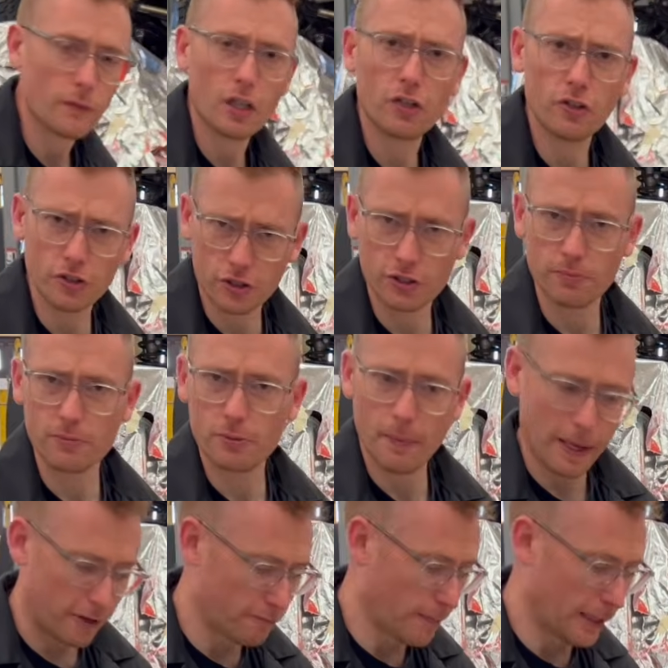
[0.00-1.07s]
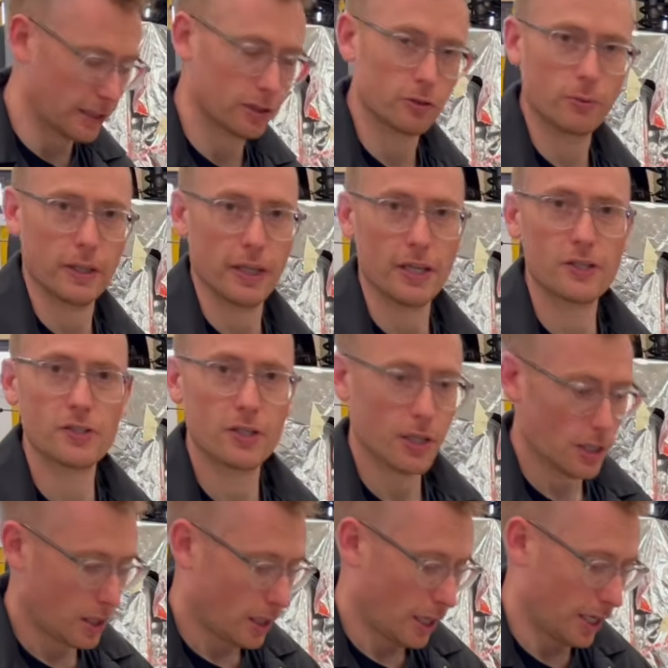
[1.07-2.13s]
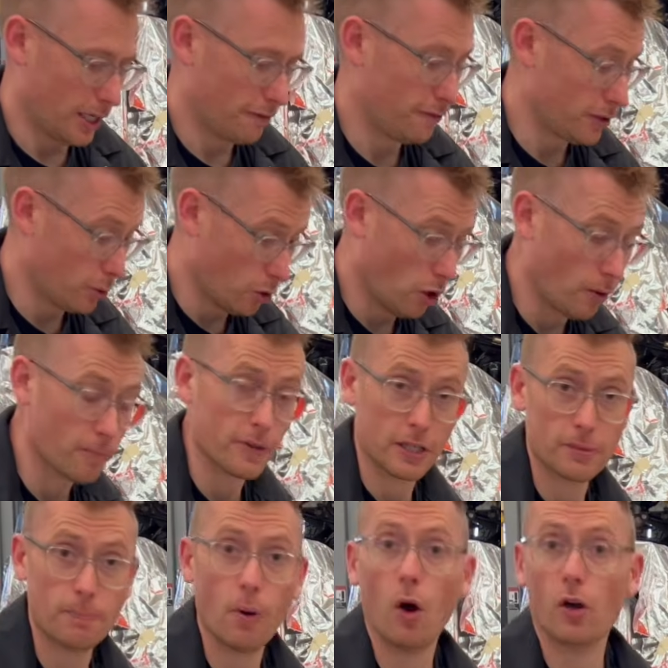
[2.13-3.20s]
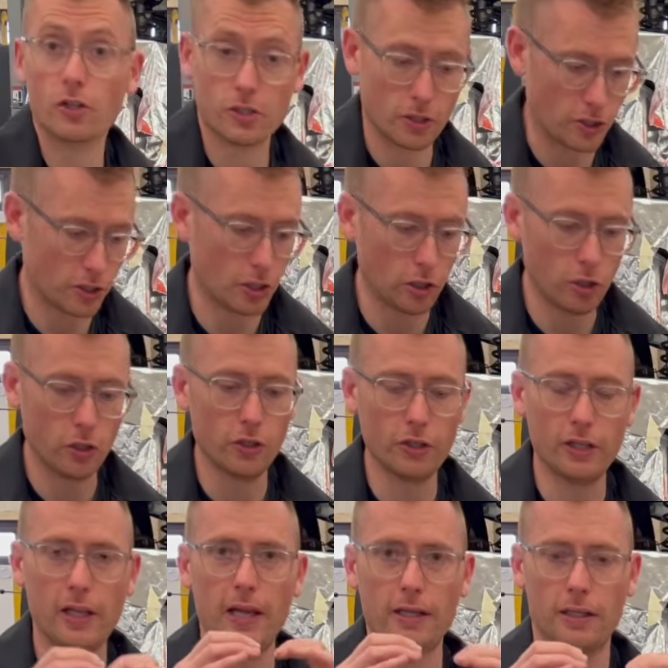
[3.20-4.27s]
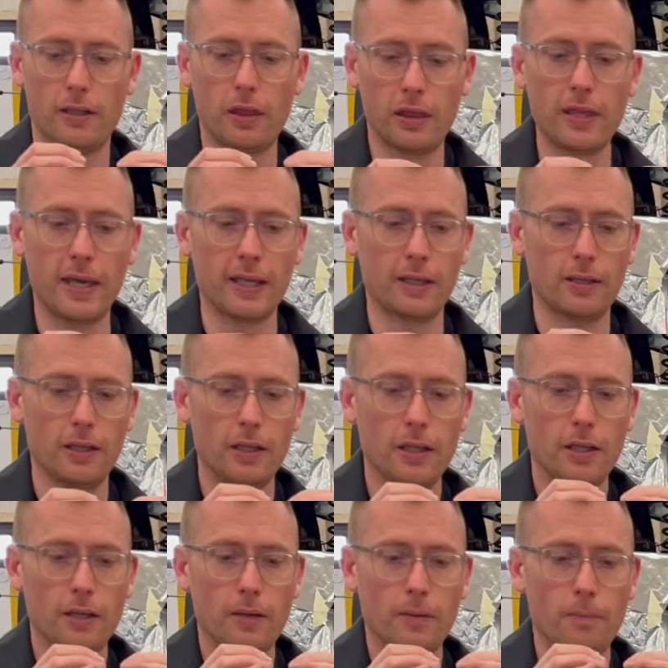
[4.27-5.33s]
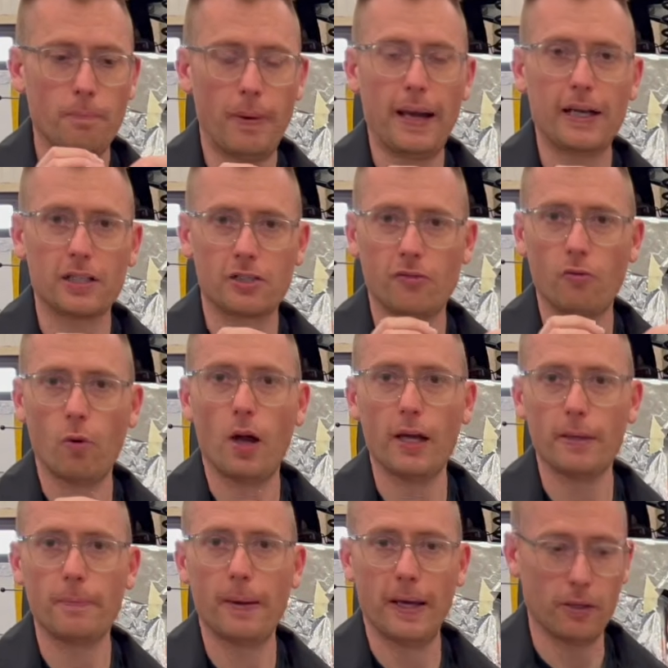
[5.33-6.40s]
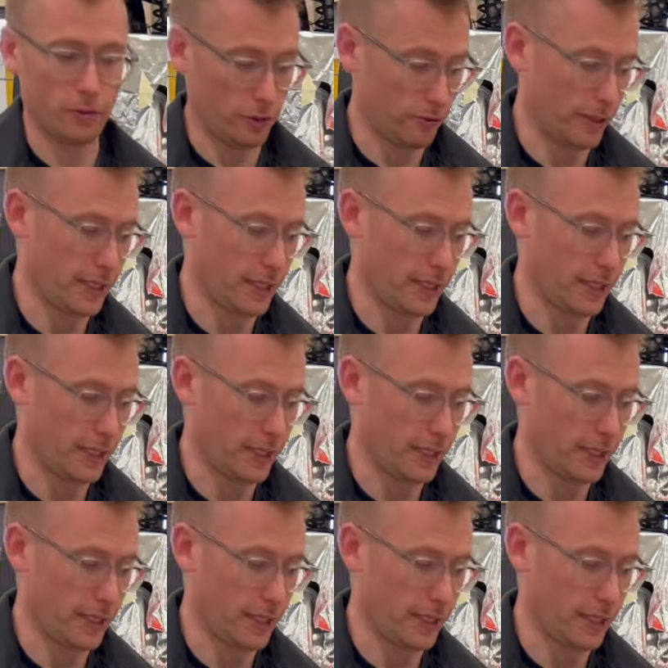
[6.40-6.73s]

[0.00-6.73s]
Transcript: customs may have meddled with this, and if you open this box and there's a load of like thick bags of white powder in